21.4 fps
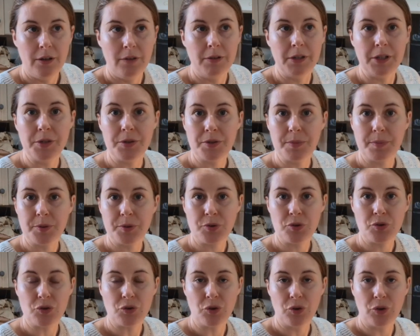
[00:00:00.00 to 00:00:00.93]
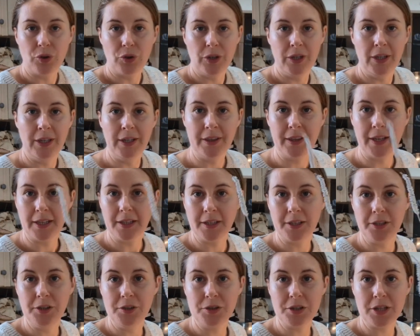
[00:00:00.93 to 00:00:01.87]
reusable straw, they
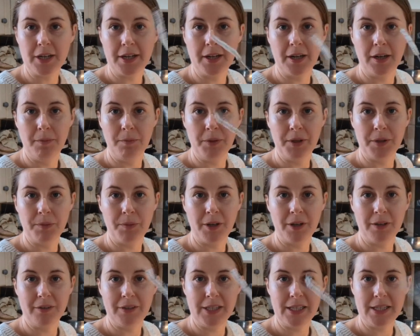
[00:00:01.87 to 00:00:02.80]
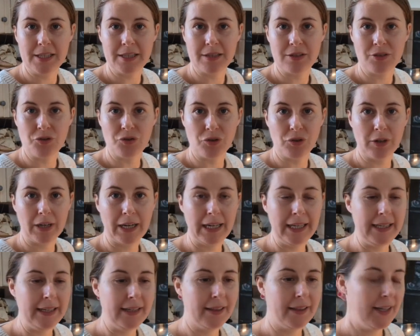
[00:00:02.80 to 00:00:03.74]
usually come with one of these straw
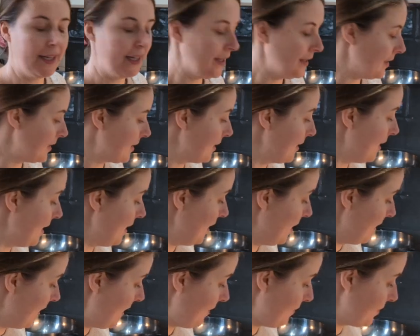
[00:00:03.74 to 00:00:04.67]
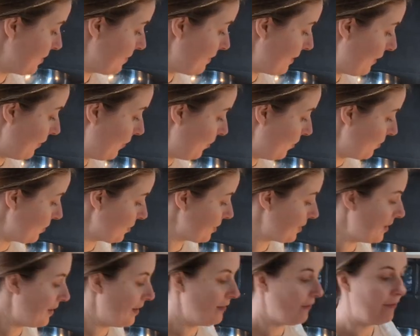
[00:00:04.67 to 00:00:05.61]
cleaner things. That was
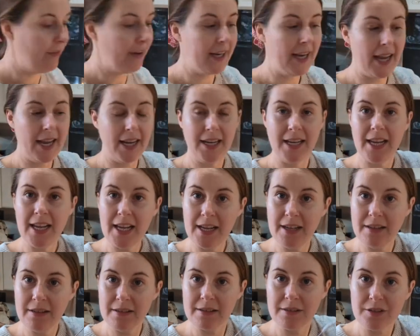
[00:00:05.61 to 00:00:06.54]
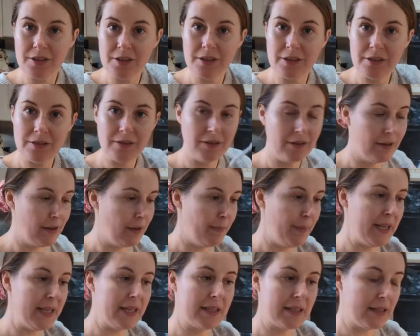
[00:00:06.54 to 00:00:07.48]
awesome for getting into the
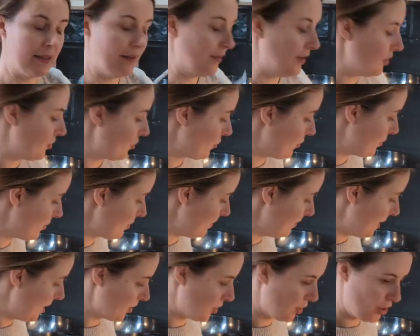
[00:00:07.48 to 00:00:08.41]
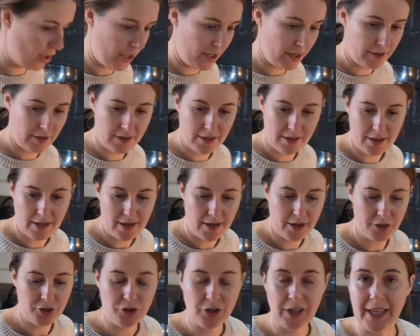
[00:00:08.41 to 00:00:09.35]
bits of the Jerusalem artichoke that
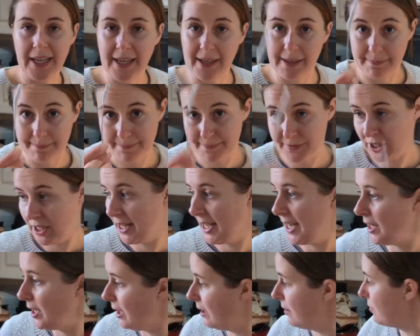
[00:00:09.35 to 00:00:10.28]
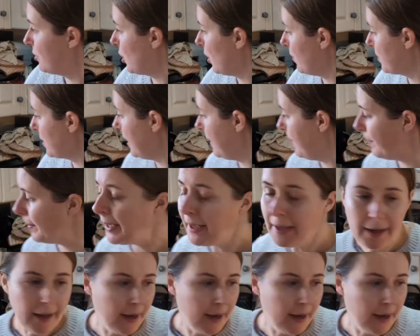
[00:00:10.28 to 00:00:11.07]
are tricky. So there you go, top tip.